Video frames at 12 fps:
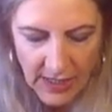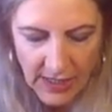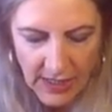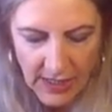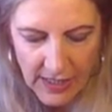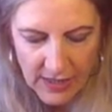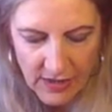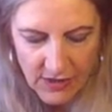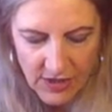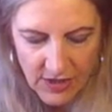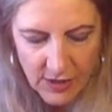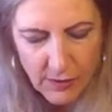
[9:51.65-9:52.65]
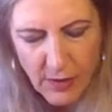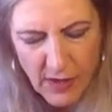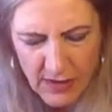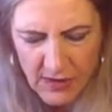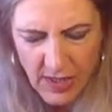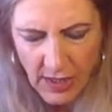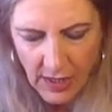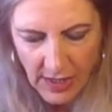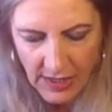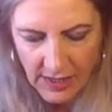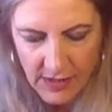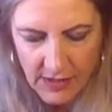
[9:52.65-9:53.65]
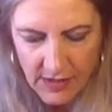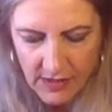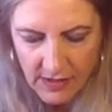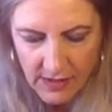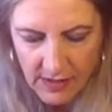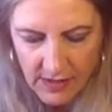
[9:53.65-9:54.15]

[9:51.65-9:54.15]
and you are tired.